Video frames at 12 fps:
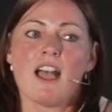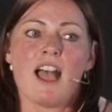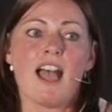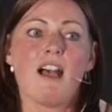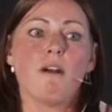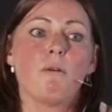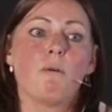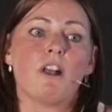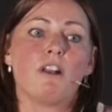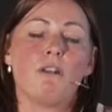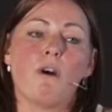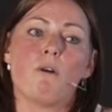How
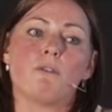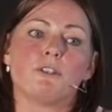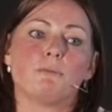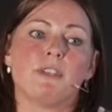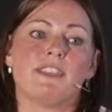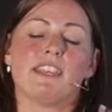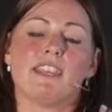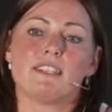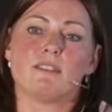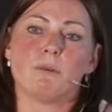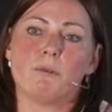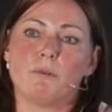long do we think
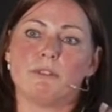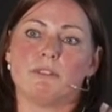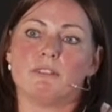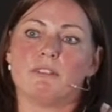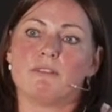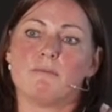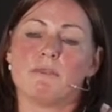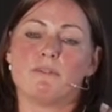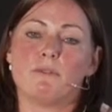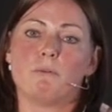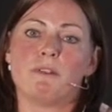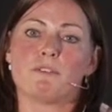it's important
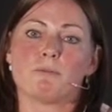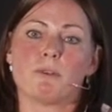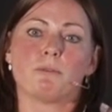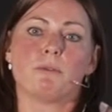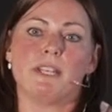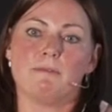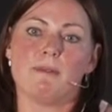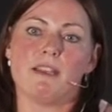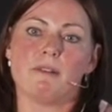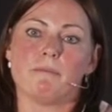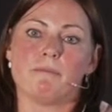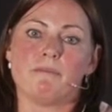before we respond to an
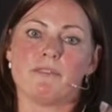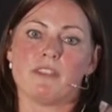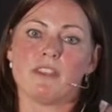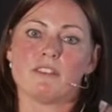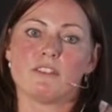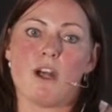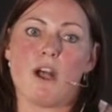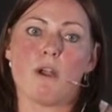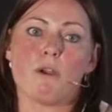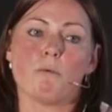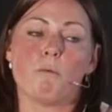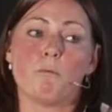email?
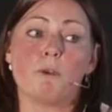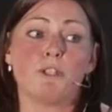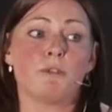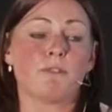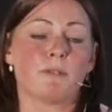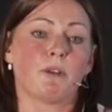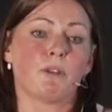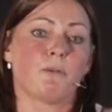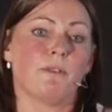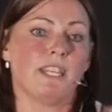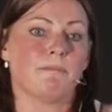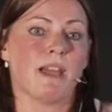So would you respond
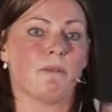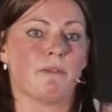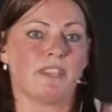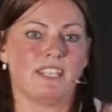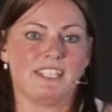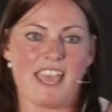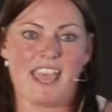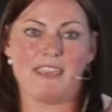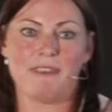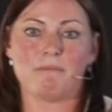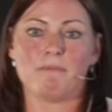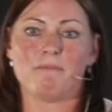to an email within a
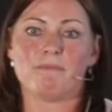day?